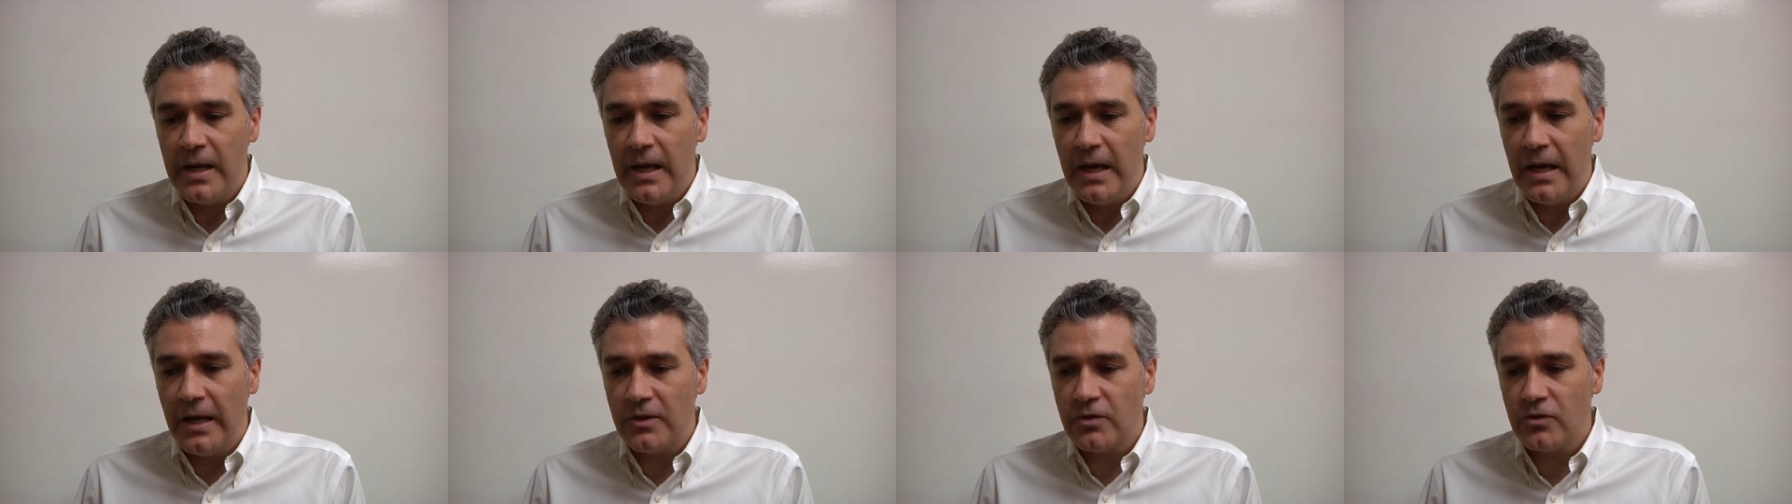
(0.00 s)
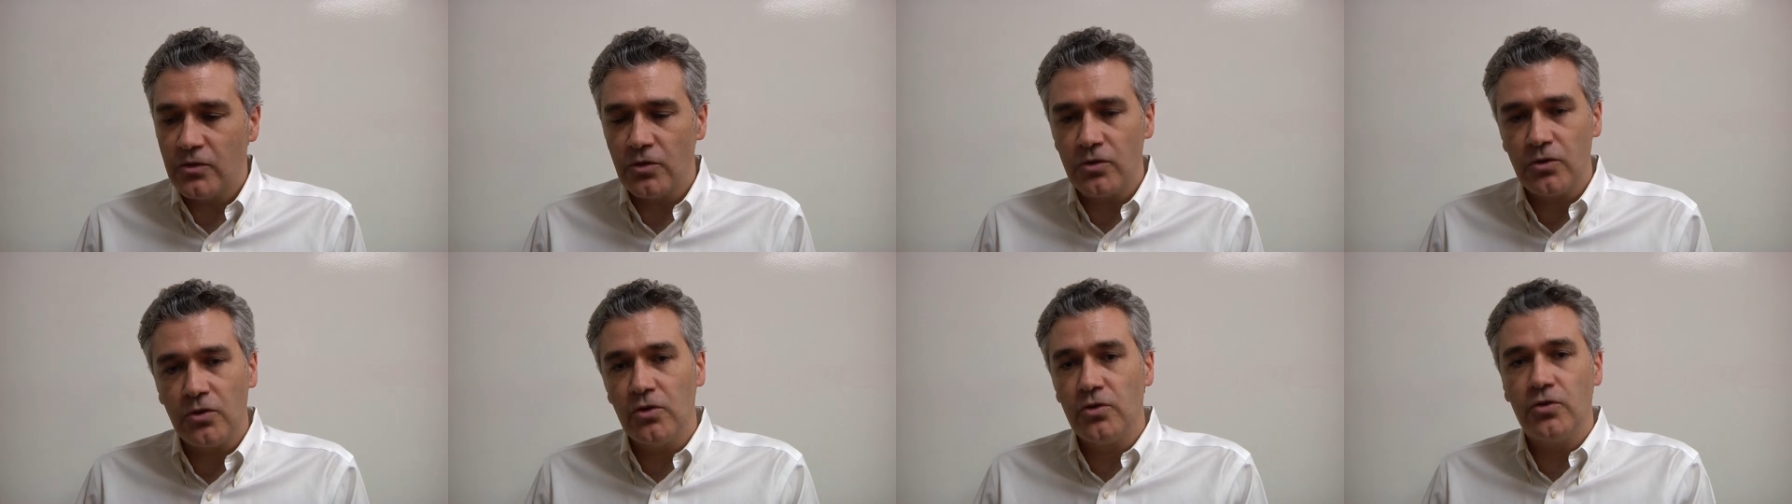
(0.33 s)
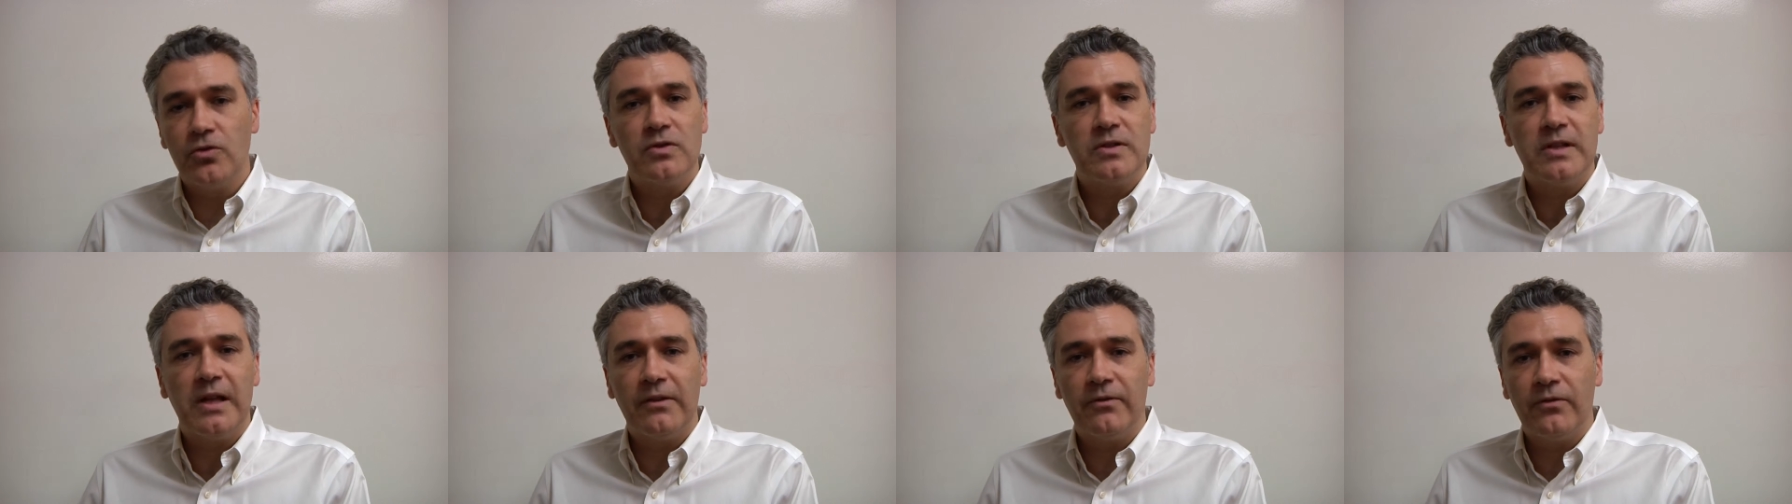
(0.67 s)
Uh, certain
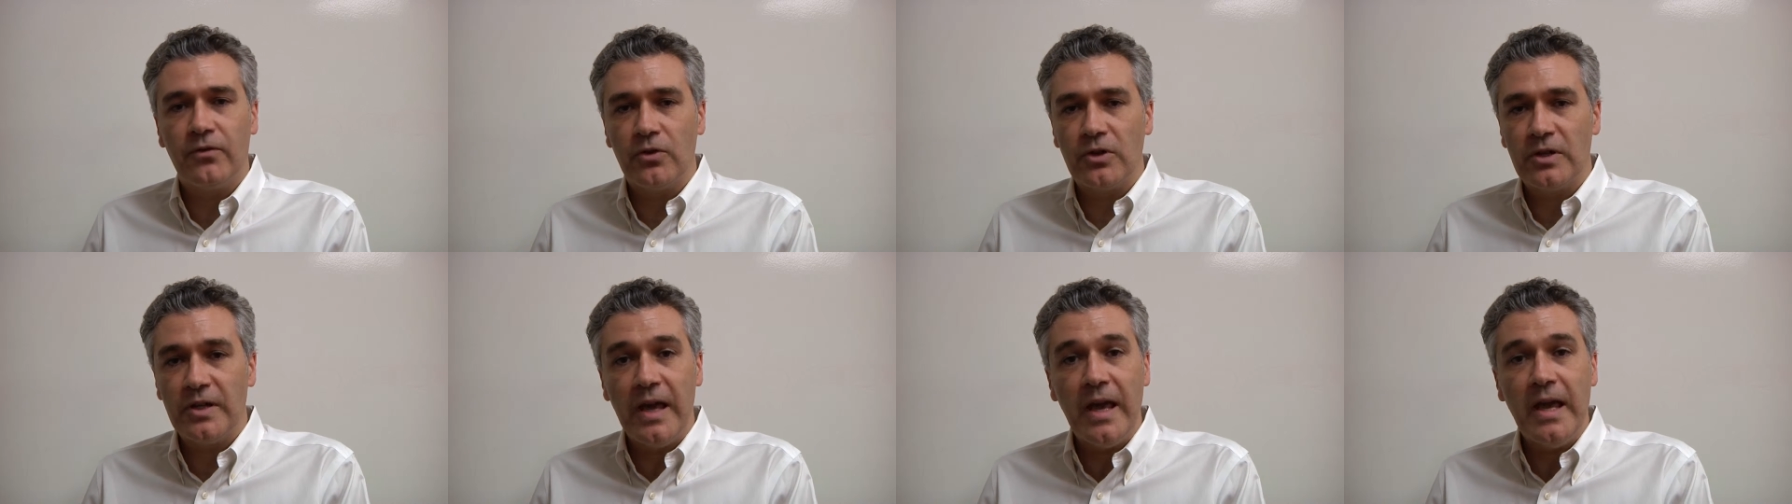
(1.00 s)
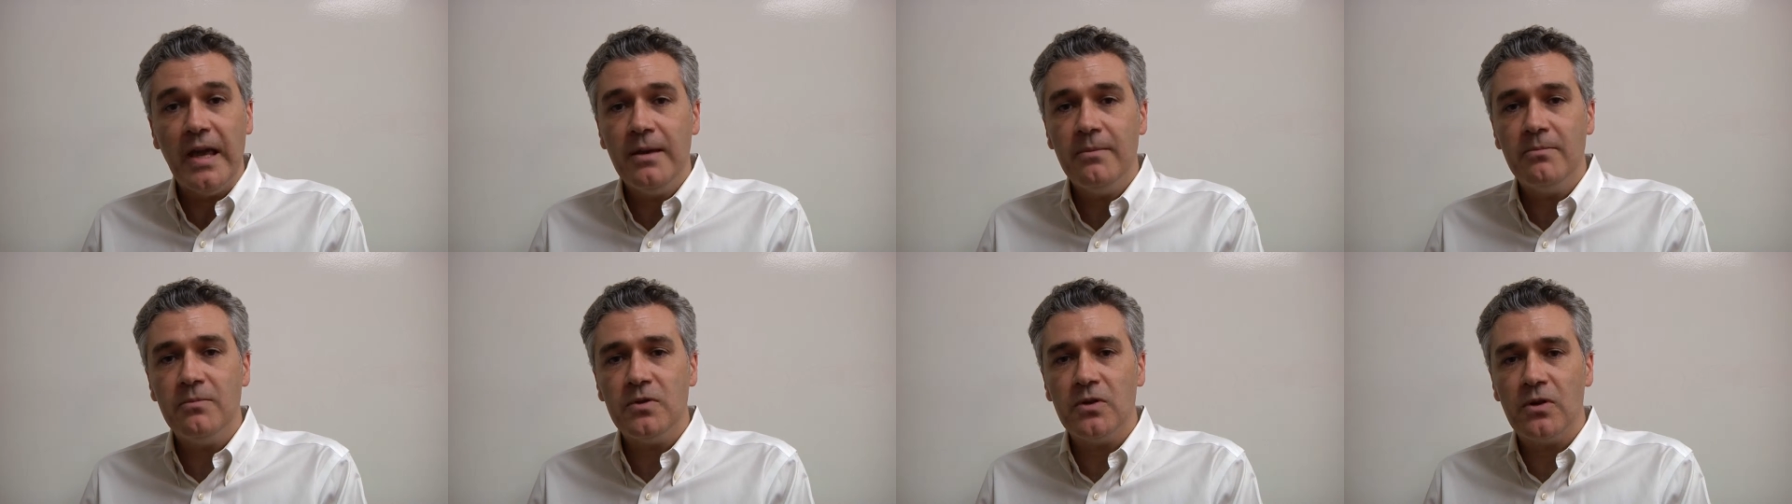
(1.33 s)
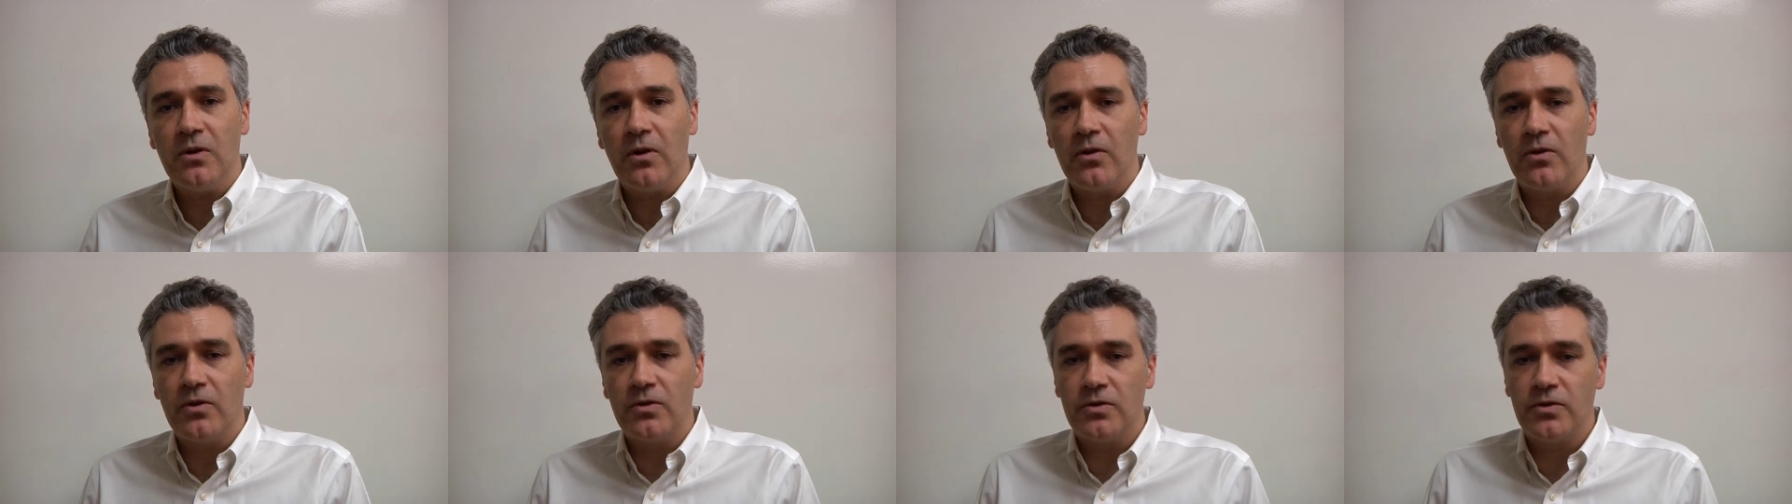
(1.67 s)
use that for games,
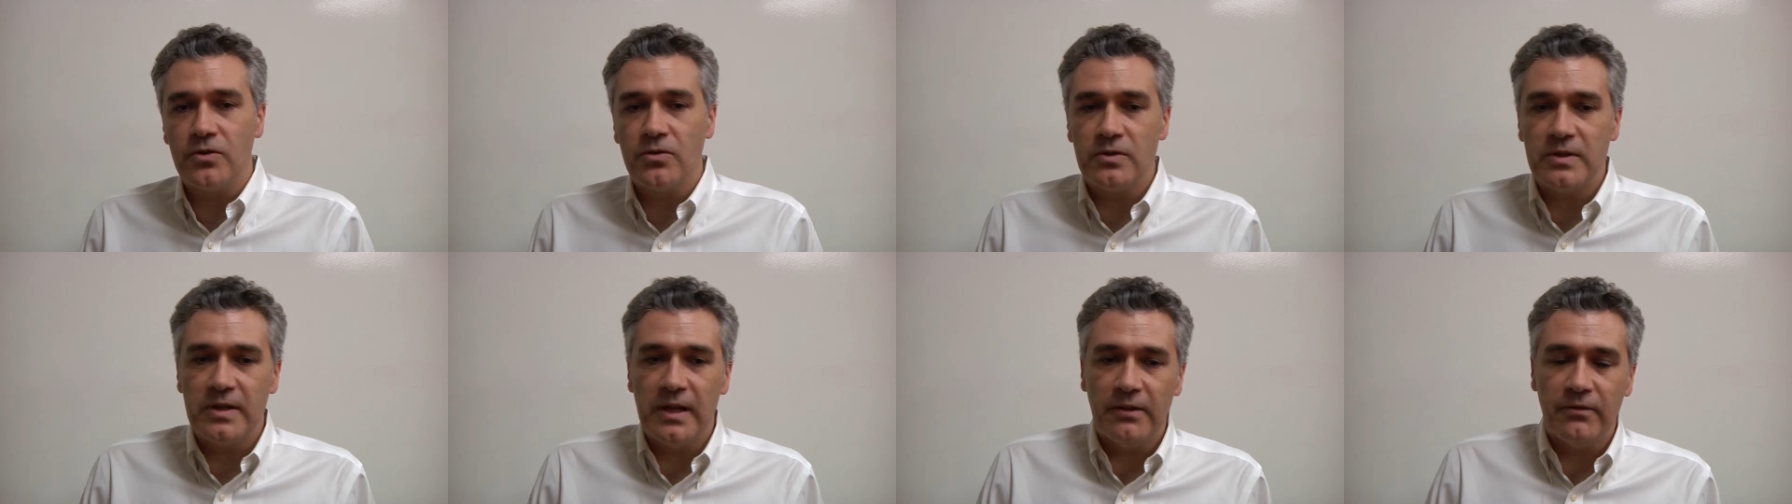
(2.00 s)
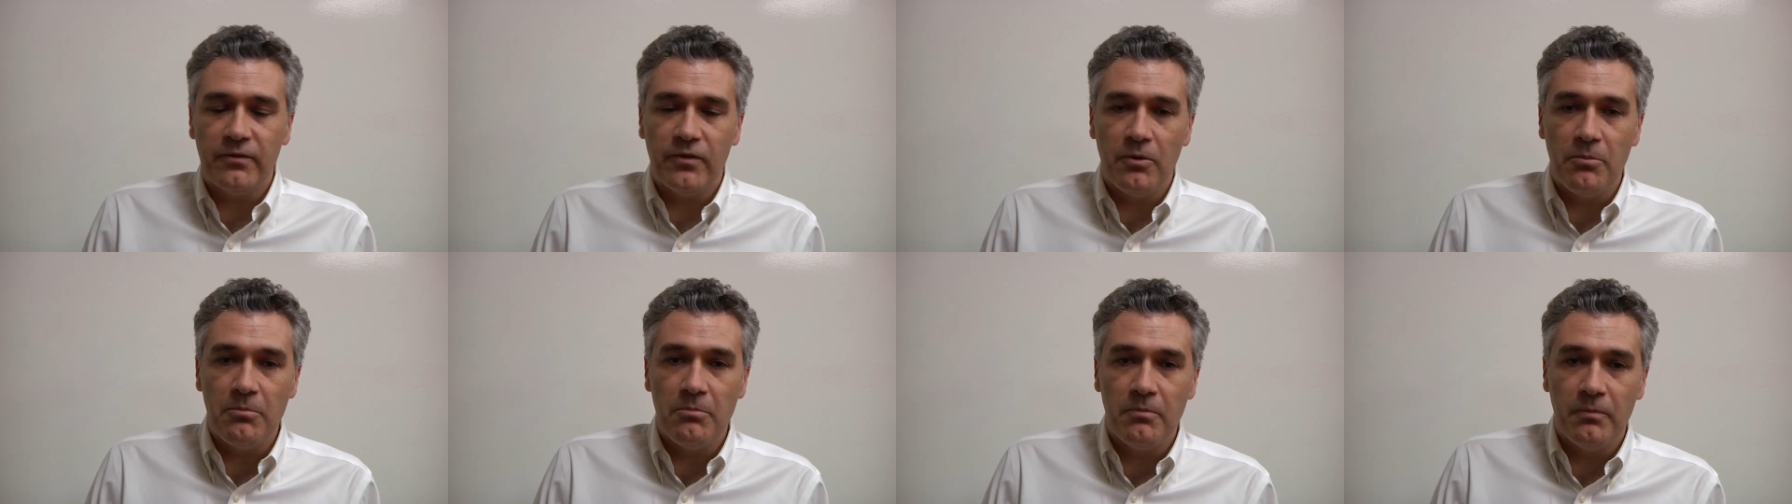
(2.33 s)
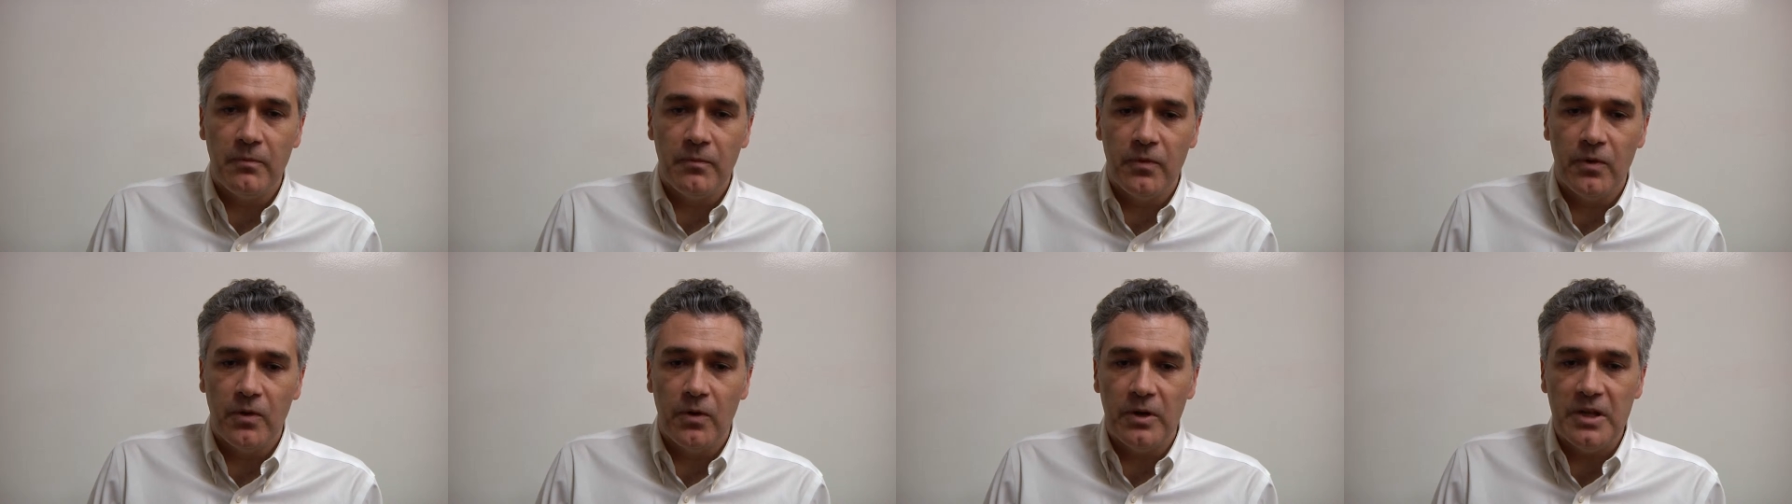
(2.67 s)
others use that for
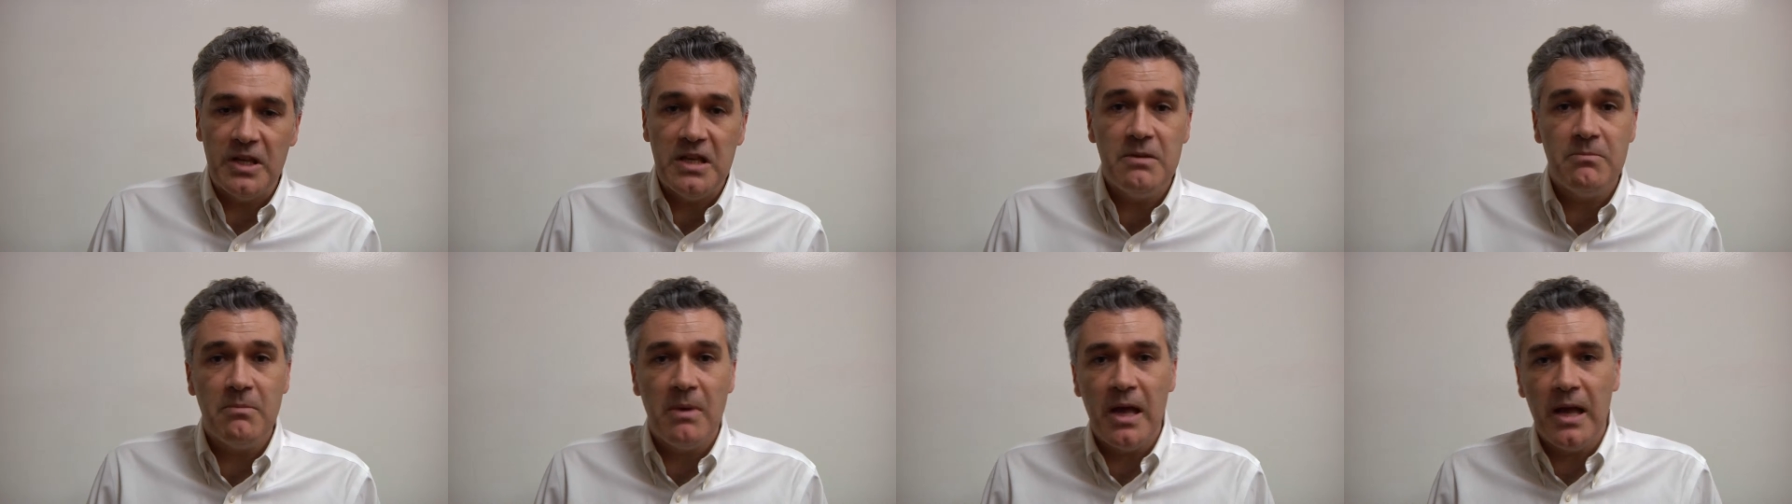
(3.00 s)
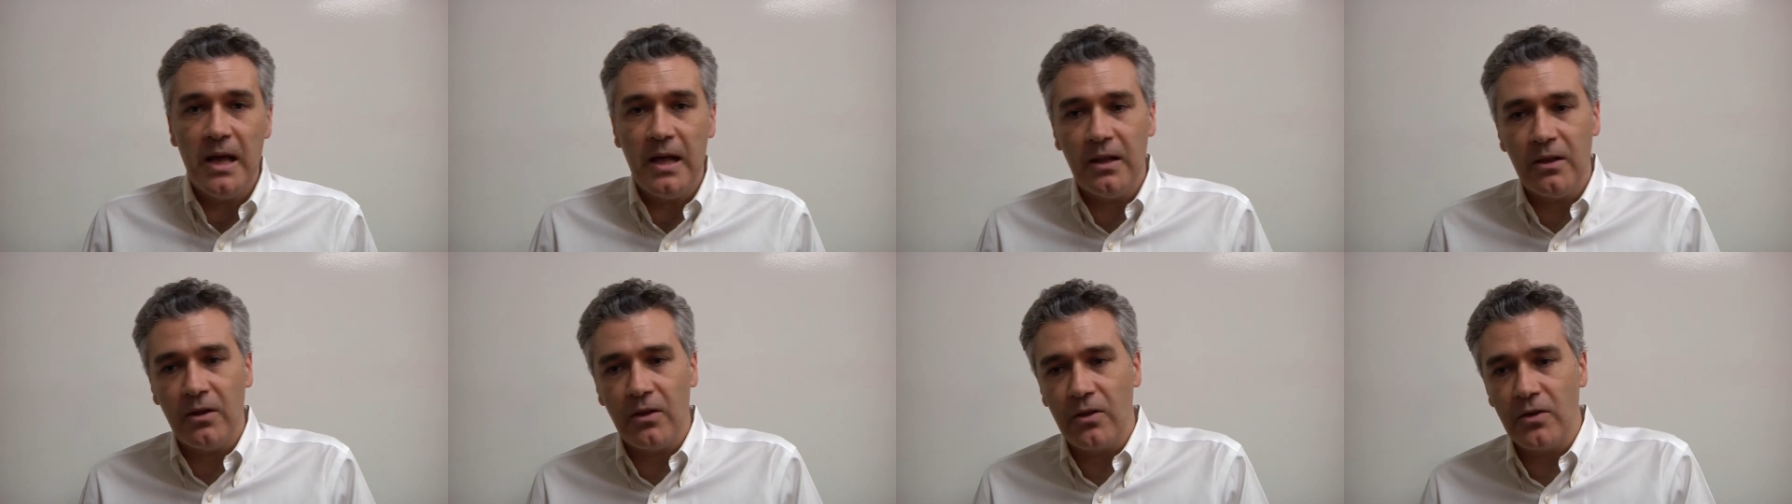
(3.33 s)
for email,